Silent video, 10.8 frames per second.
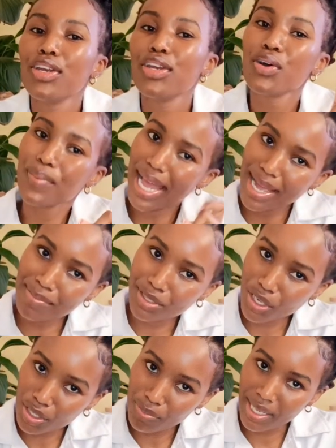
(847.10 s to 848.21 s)
no ma'am
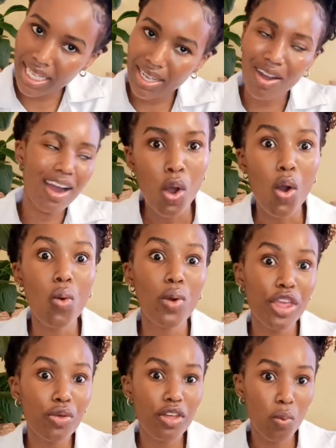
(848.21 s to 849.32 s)
not me or were
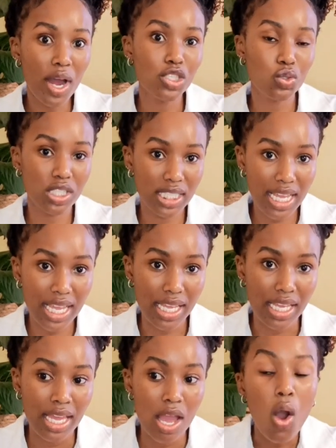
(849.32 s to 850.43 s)
you the one to say
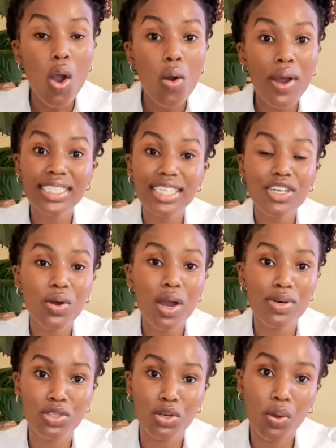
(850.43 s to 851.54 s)
oh i didn't know i
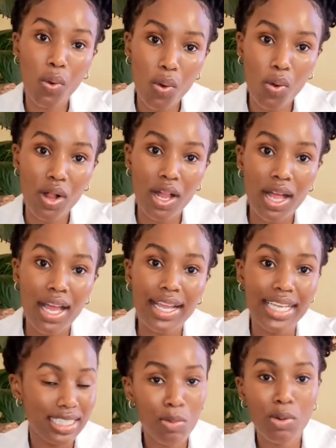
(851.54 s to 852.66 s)
was on call
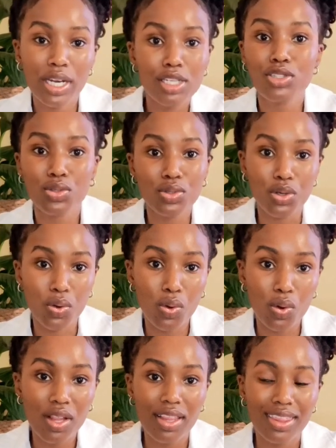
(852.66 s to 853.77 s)
can someone else do the
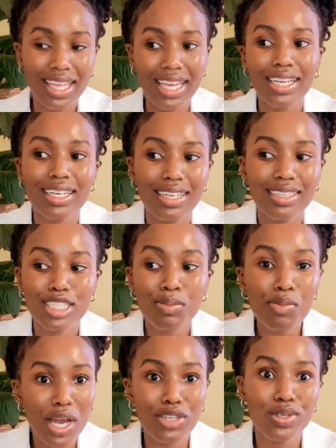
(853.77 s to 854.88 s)
call like these
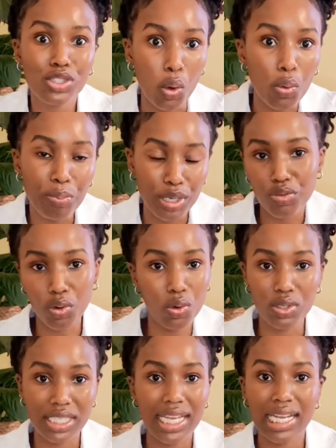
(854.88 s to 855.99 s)
people actually don't pitch for
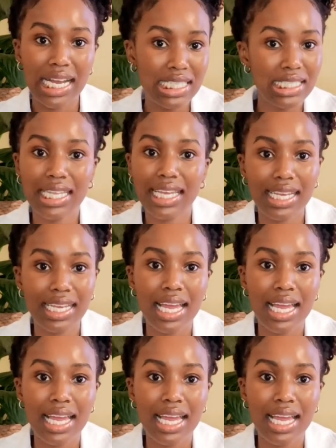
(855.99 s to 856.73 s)
calls like guys like